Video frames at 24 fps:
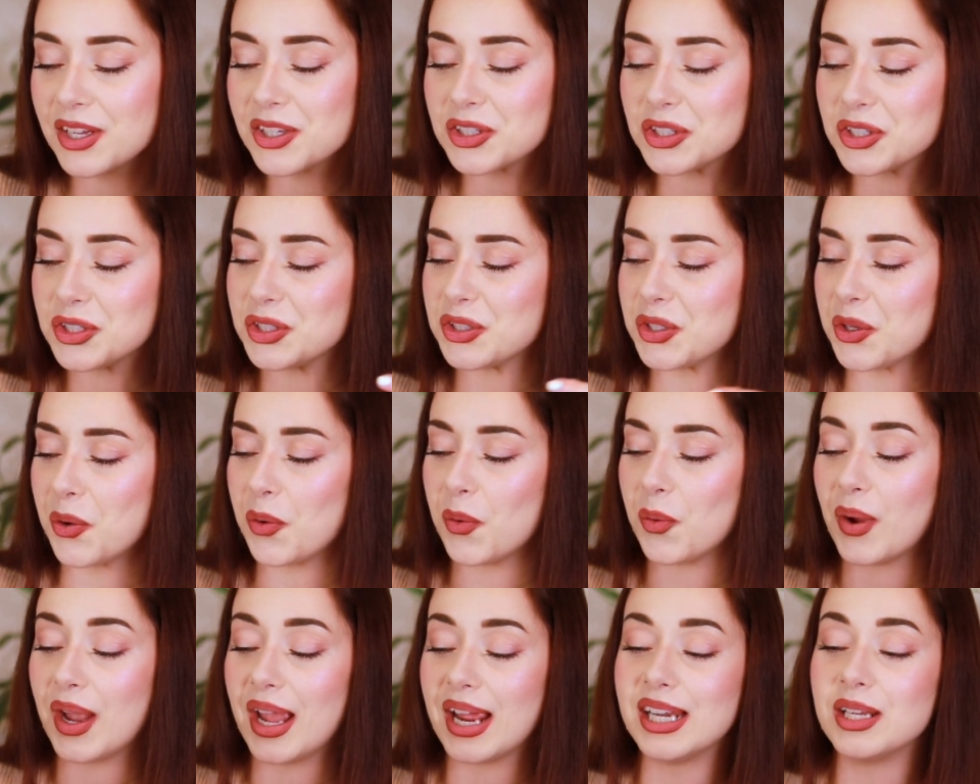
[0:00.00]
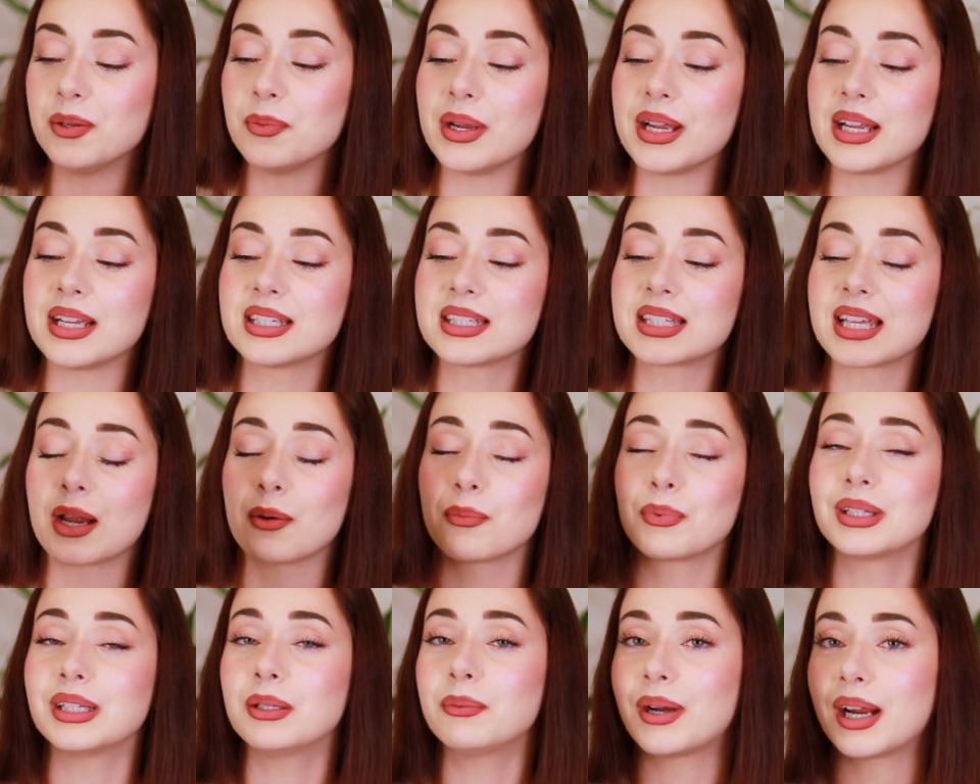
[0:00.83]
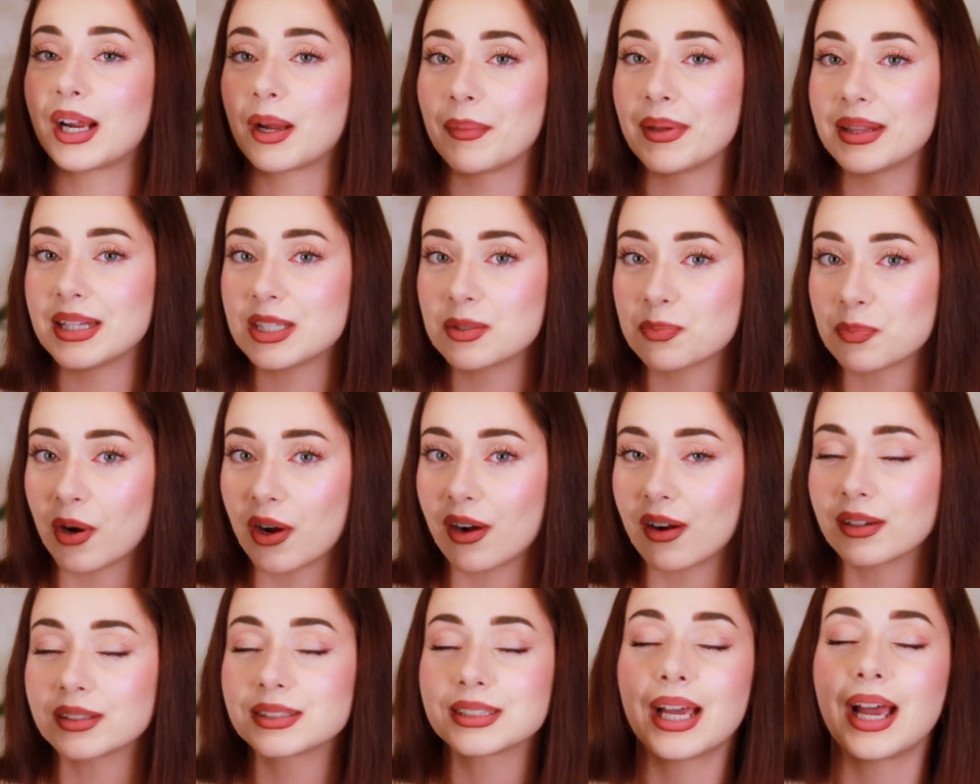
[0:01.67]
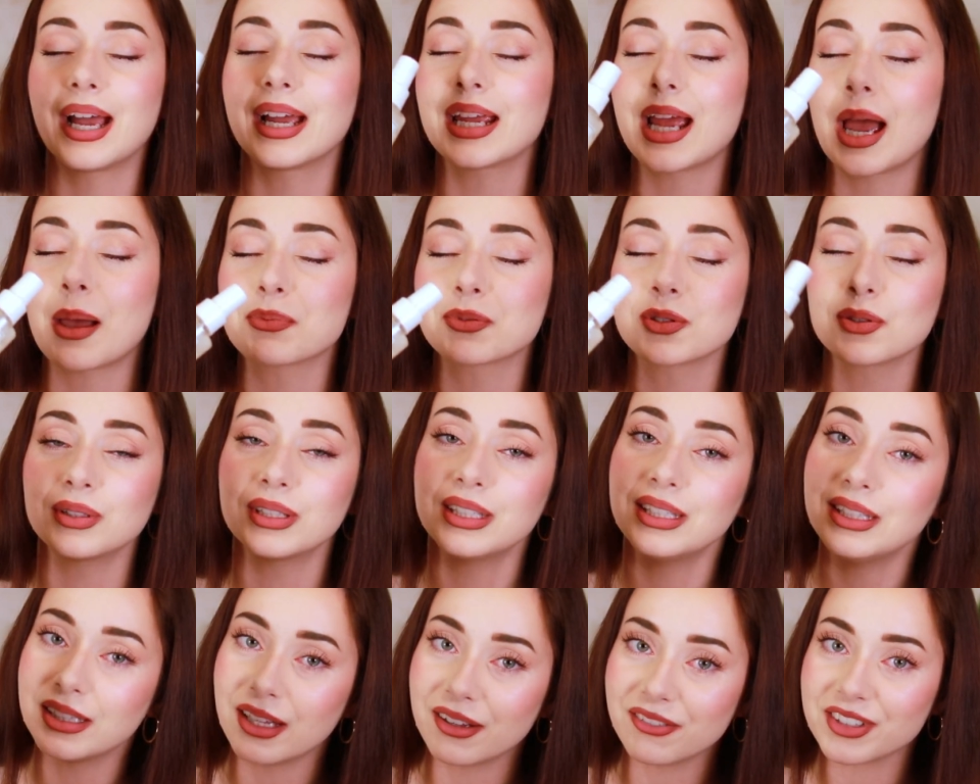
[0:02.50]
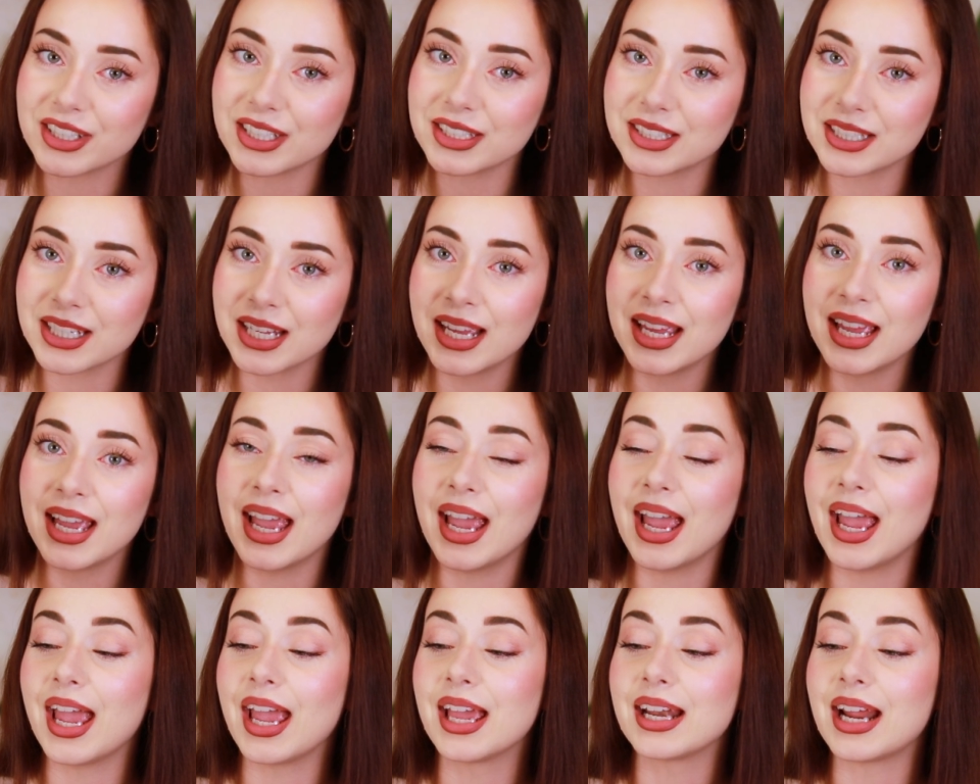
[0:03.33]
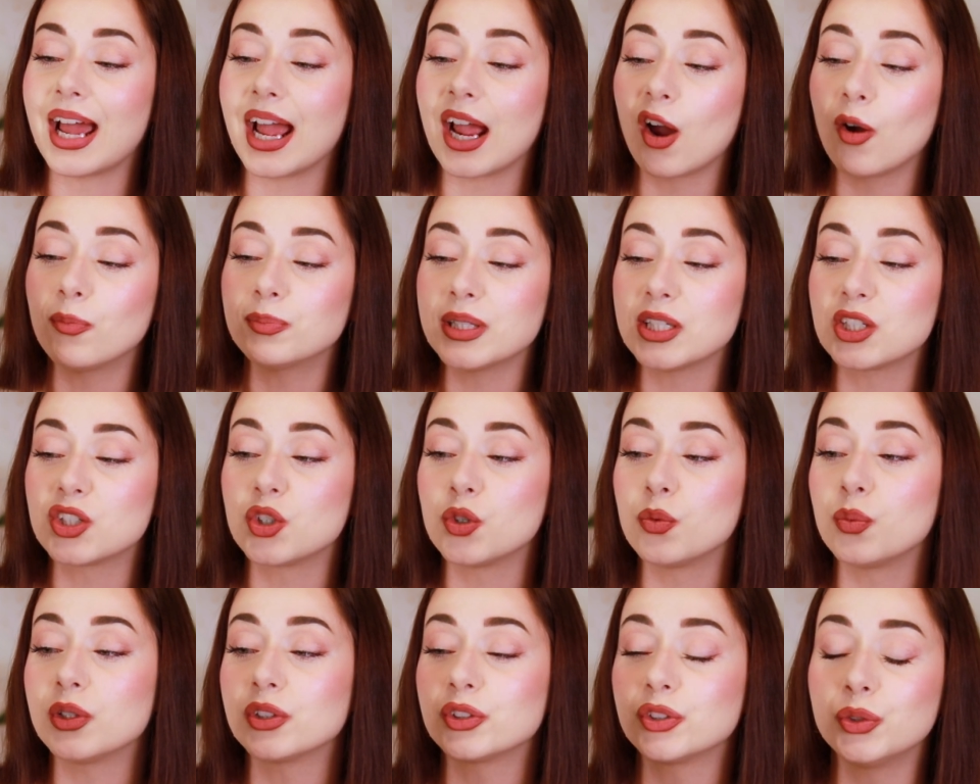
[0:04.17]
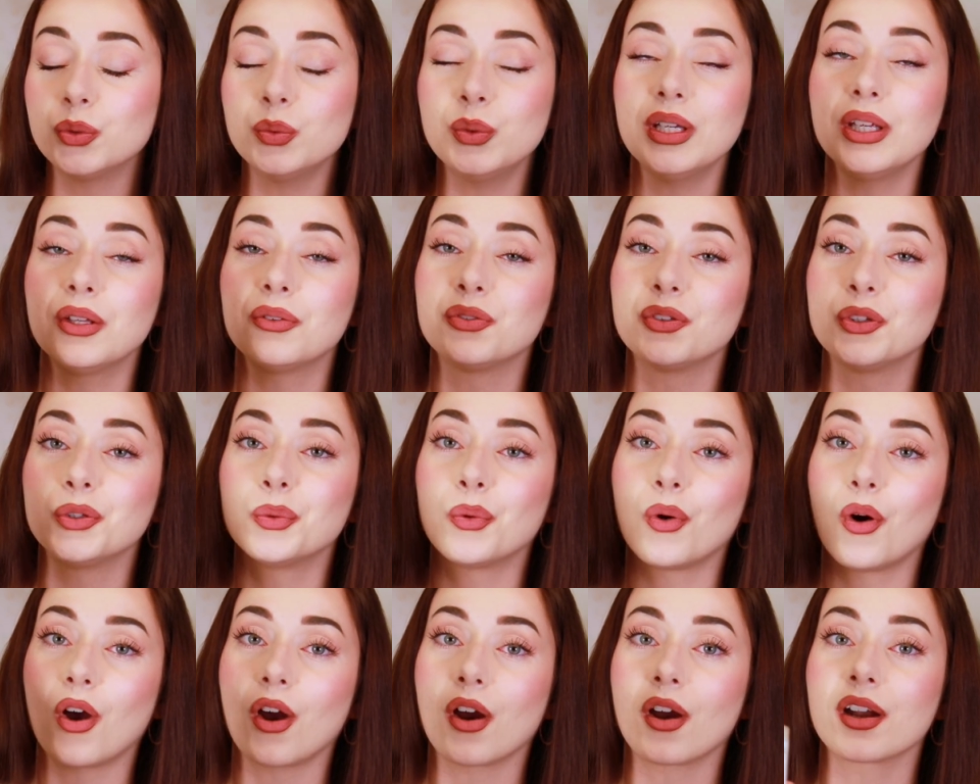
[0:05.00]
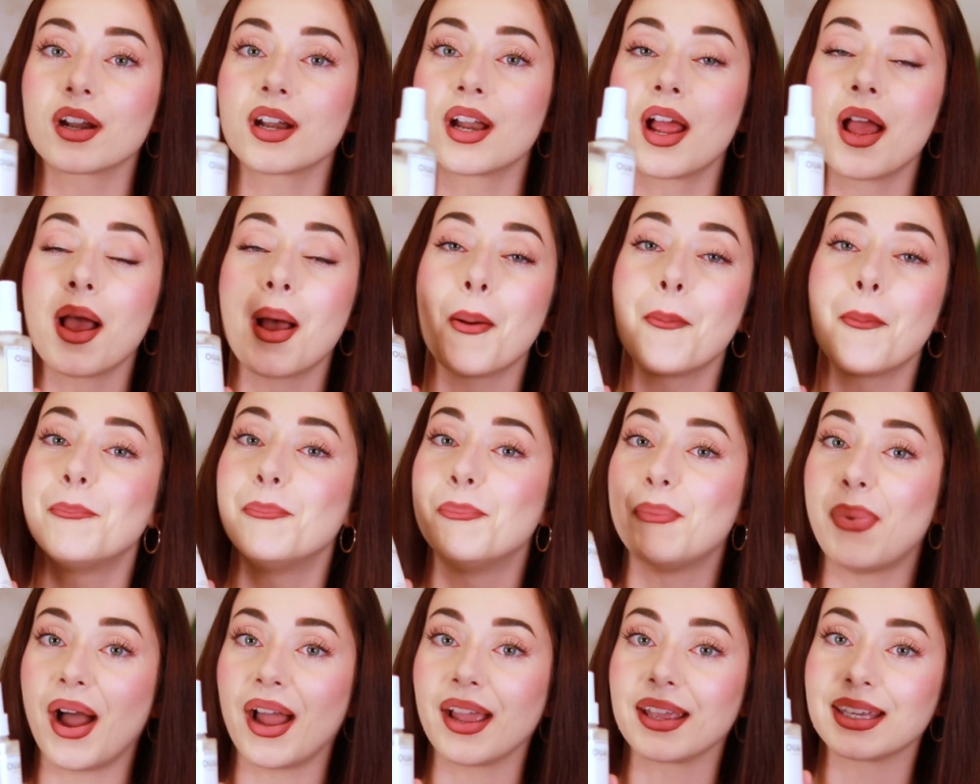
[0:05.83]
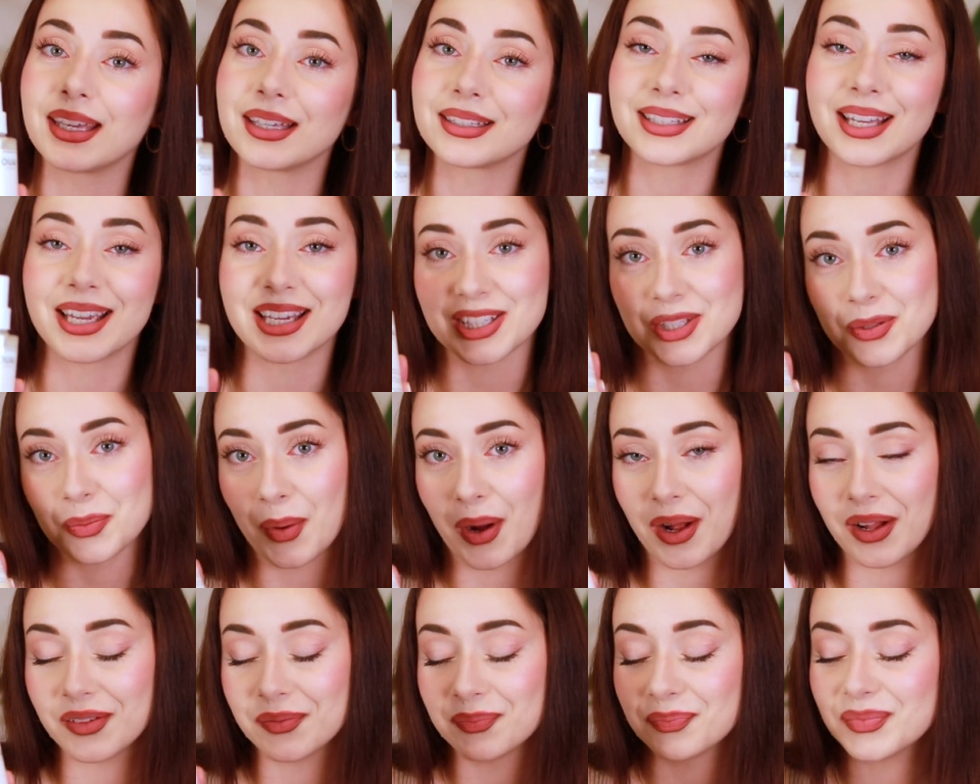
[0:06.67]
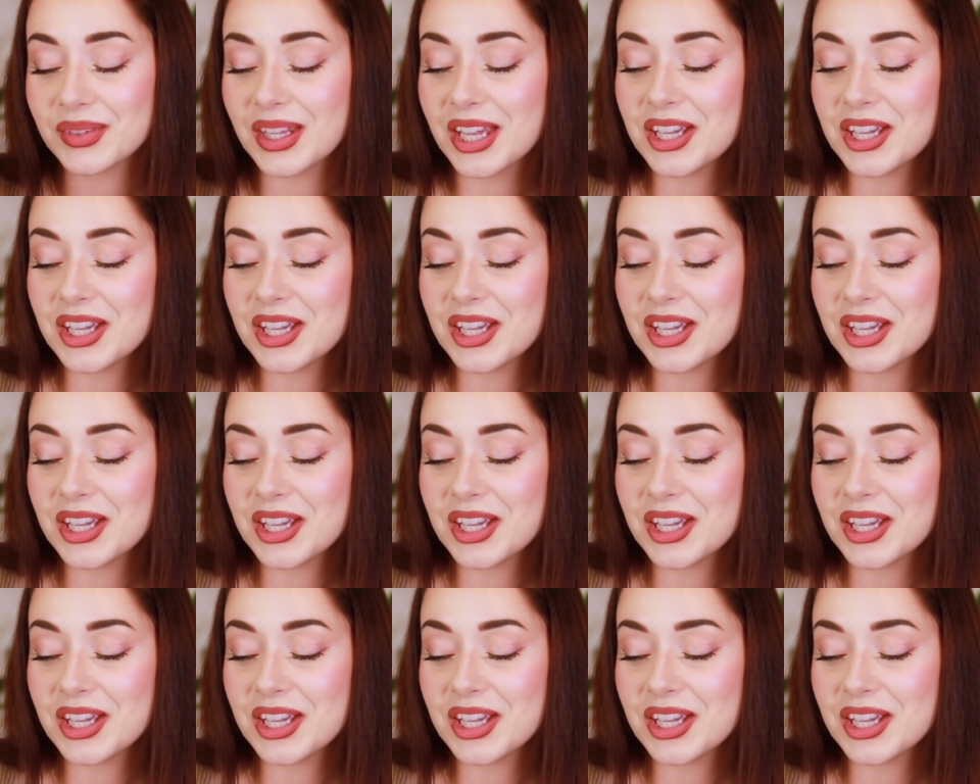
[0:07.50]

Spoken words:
So anyways, I really recommend this product. I absolutely love it and I hope that you will too if you are buying it as well.